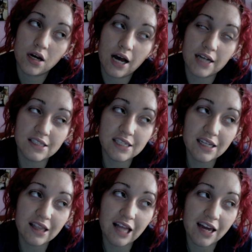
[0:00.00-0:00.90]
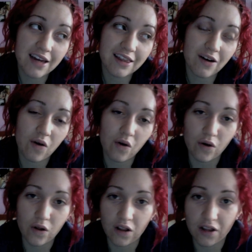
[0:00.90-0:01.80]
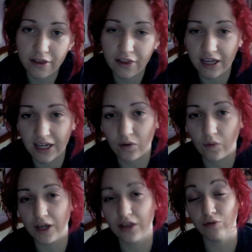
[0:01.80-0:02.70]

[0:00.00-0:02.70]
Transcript: I did like the whole thing with